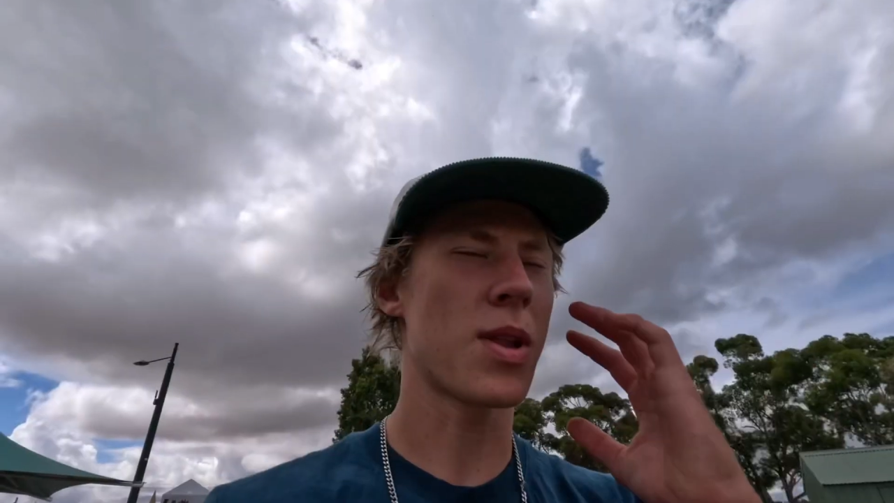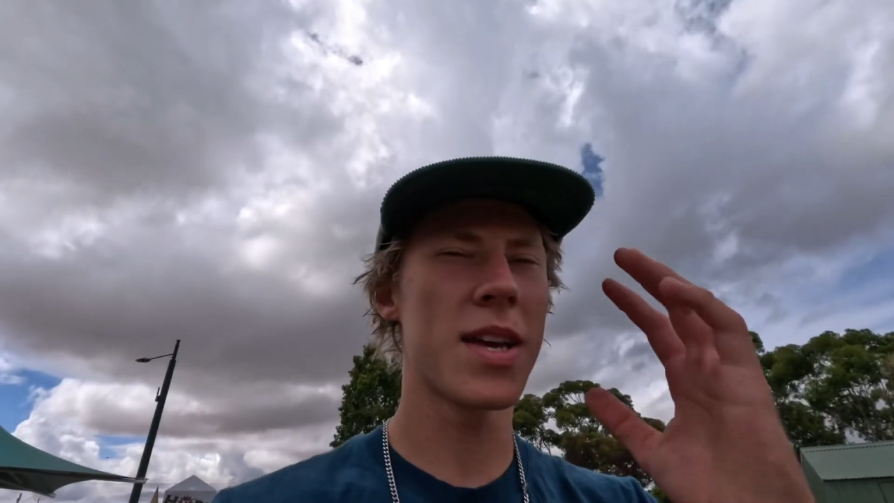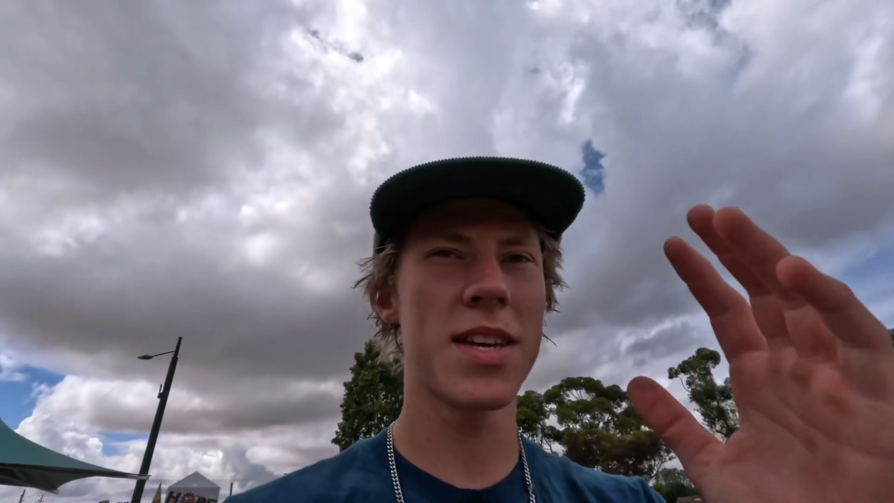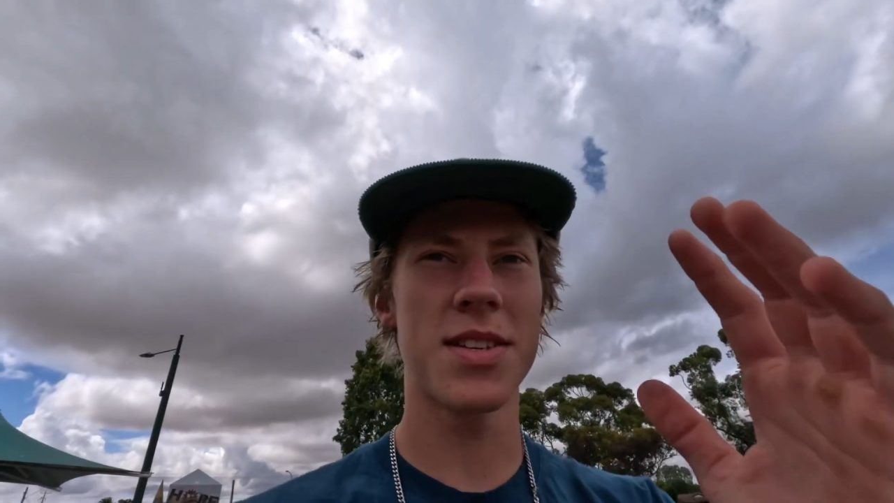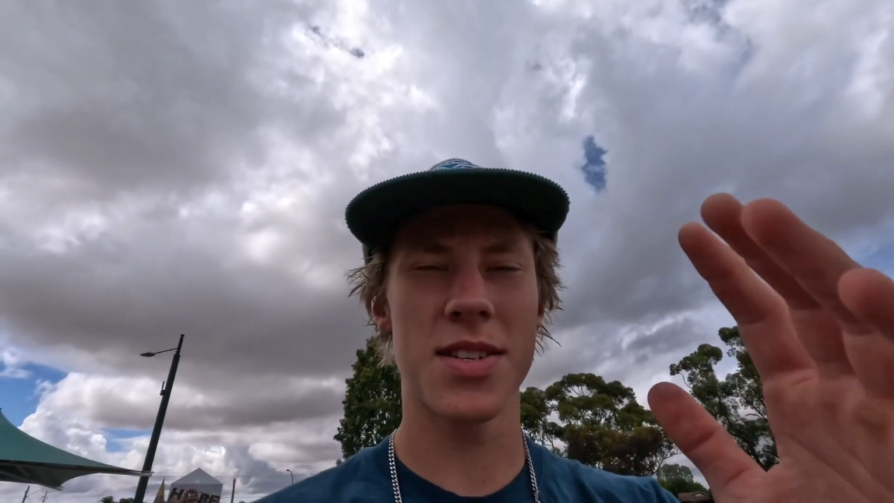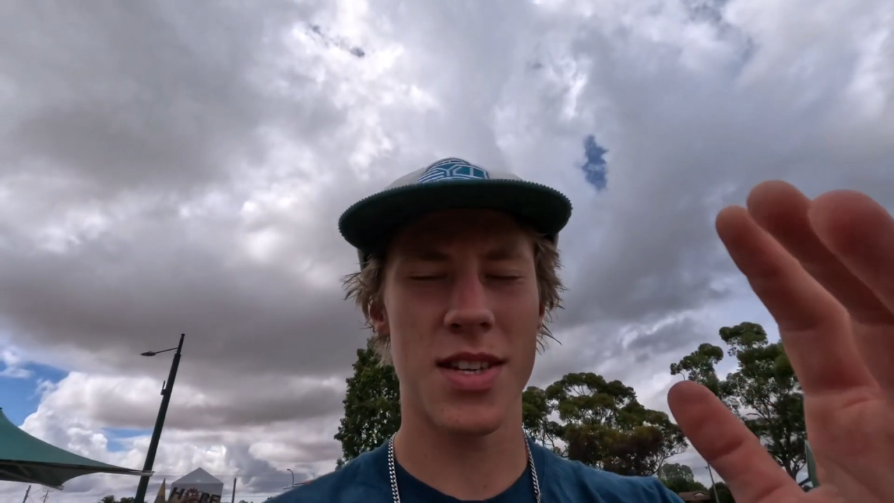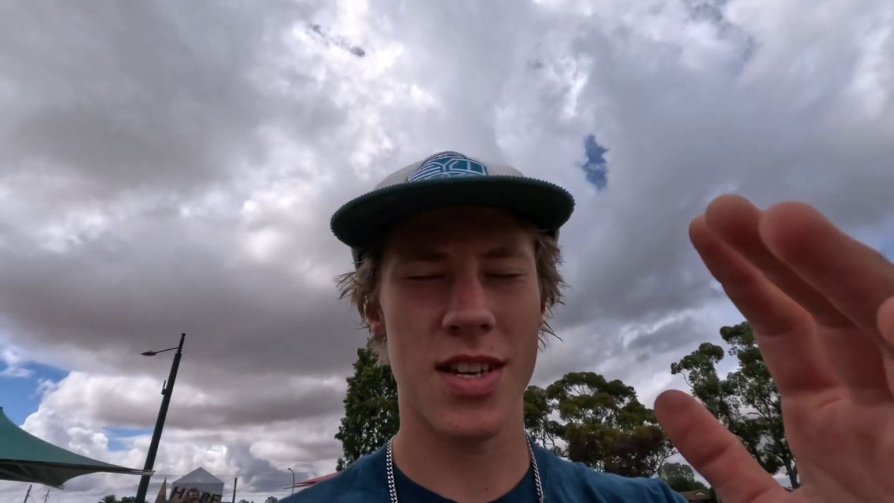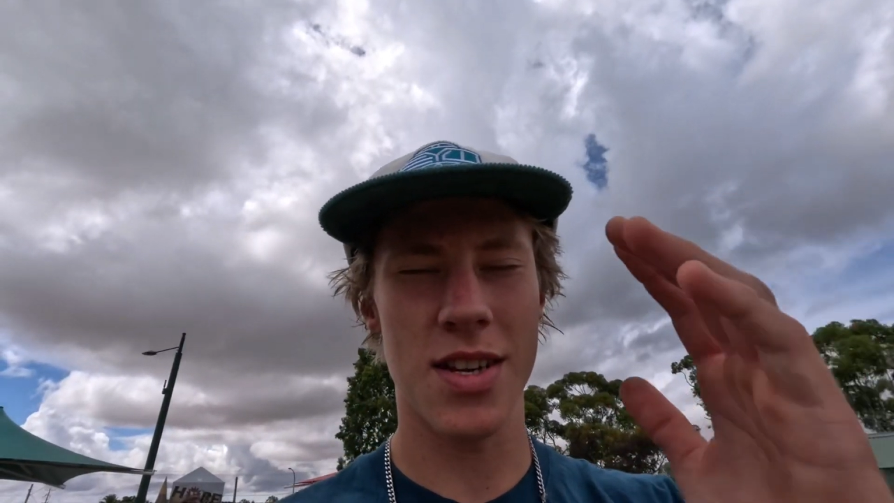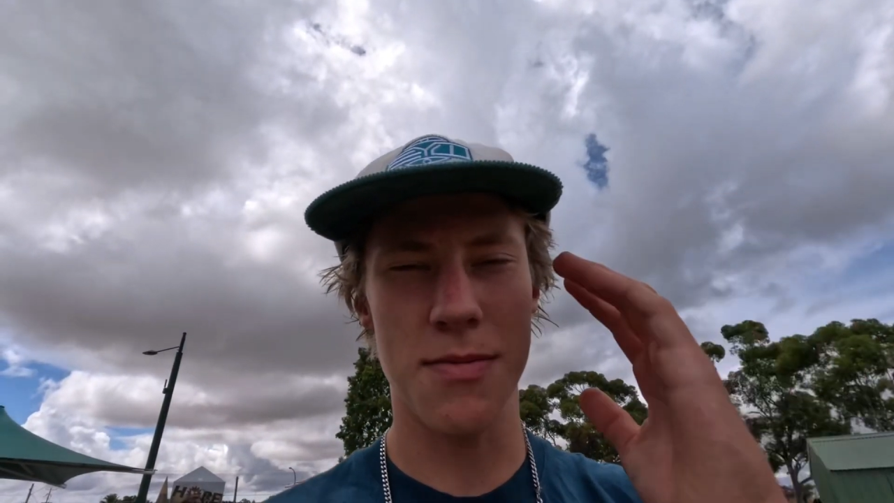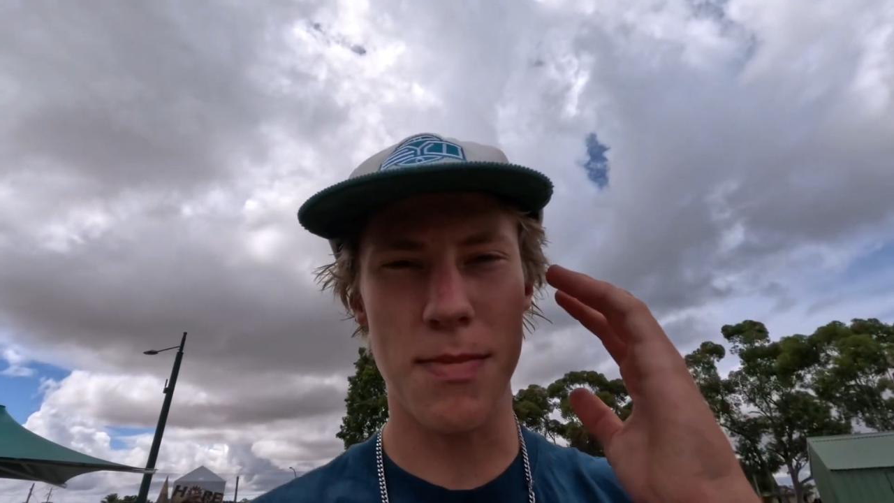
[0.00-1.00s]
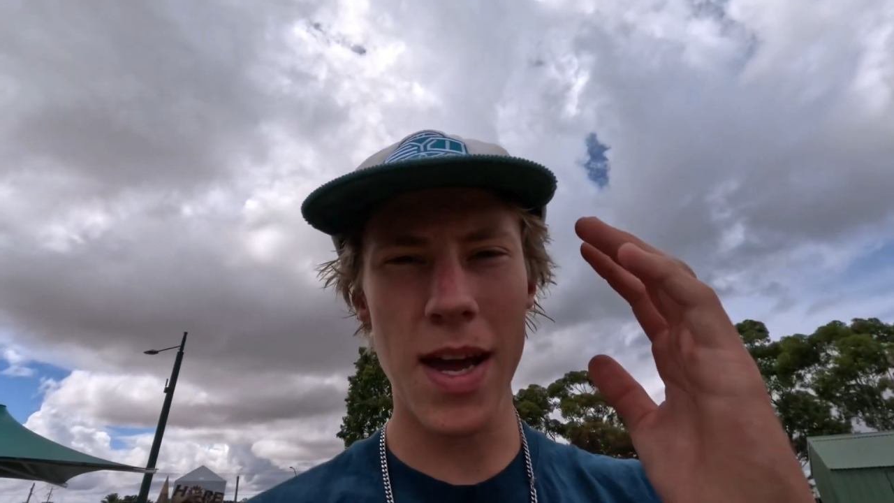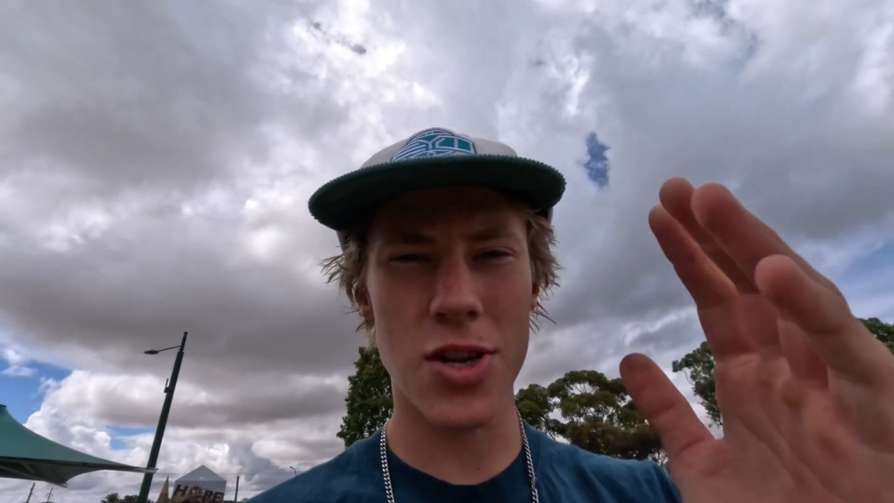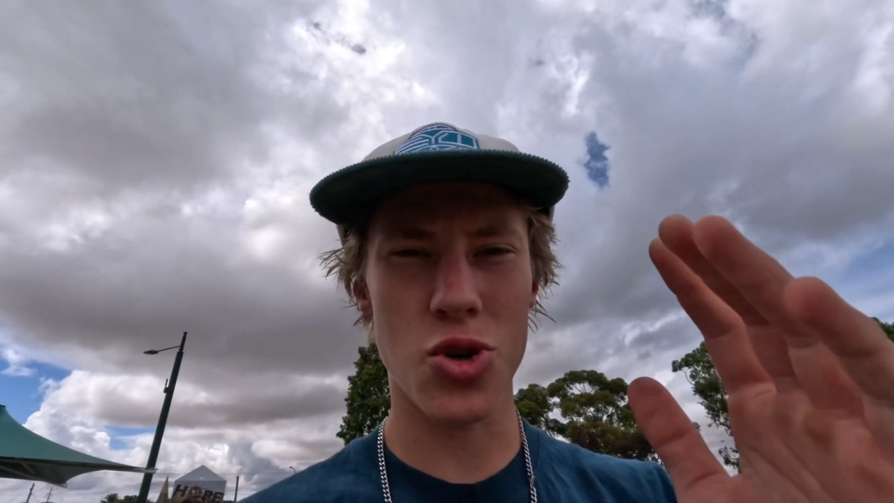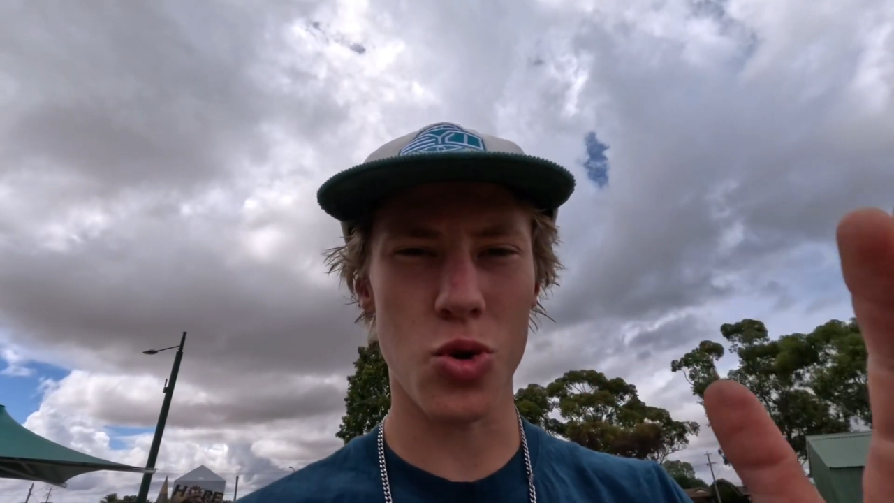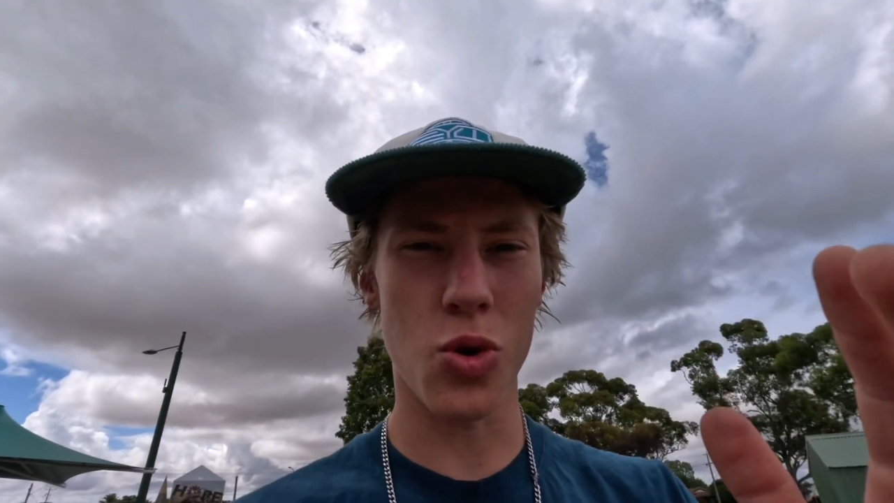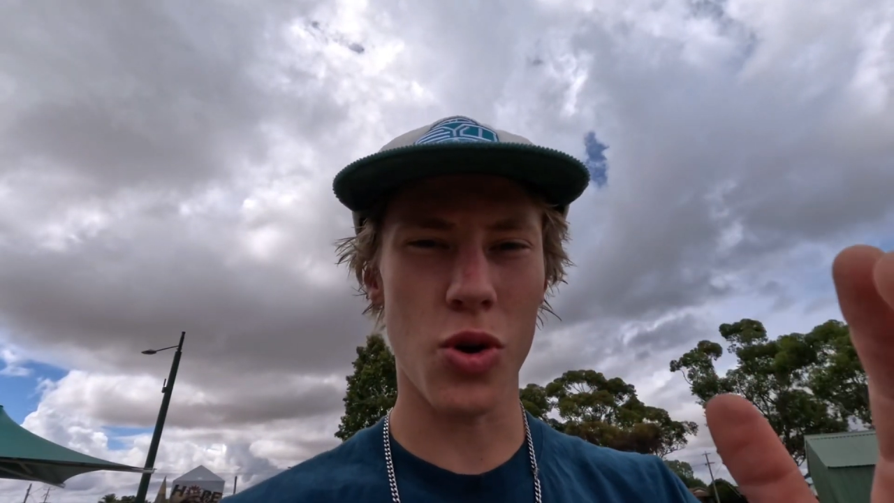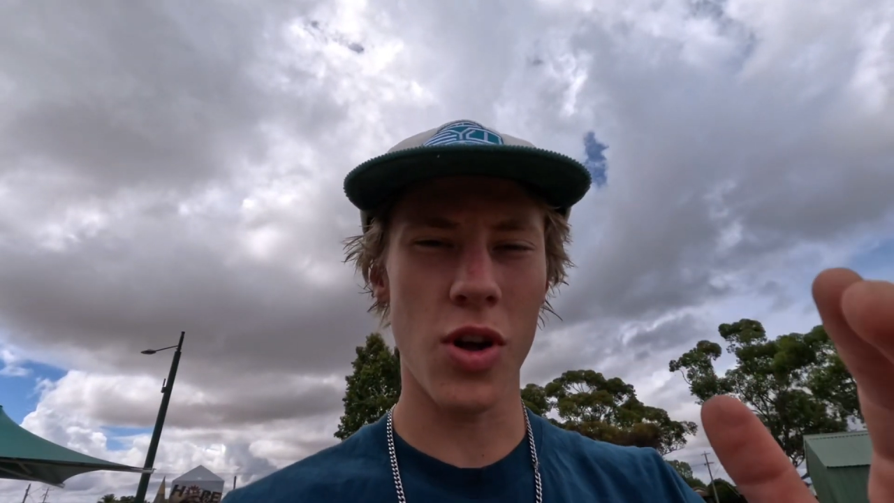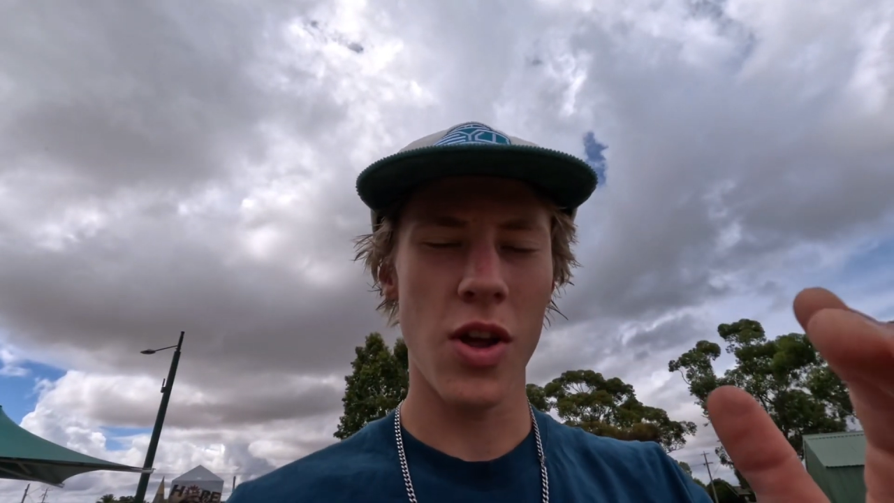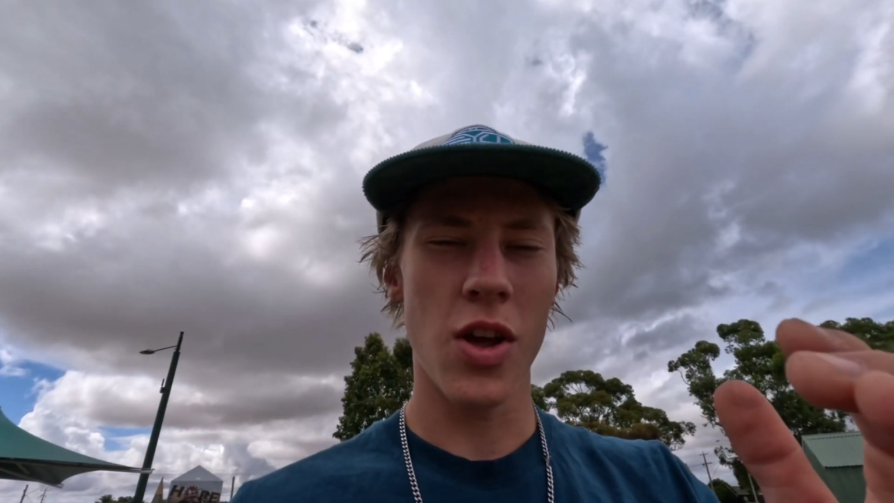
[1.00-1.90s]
Please make sure